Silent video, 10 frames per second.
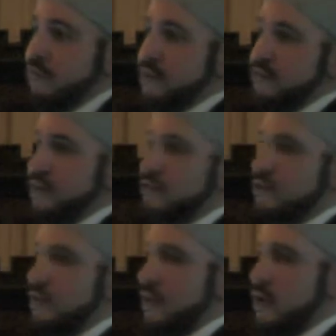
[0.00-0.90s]
welfare
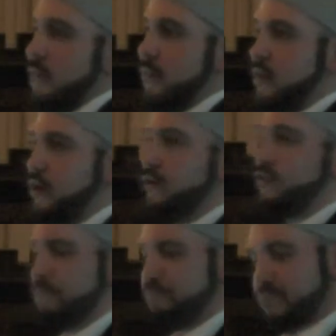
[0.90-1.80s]
states because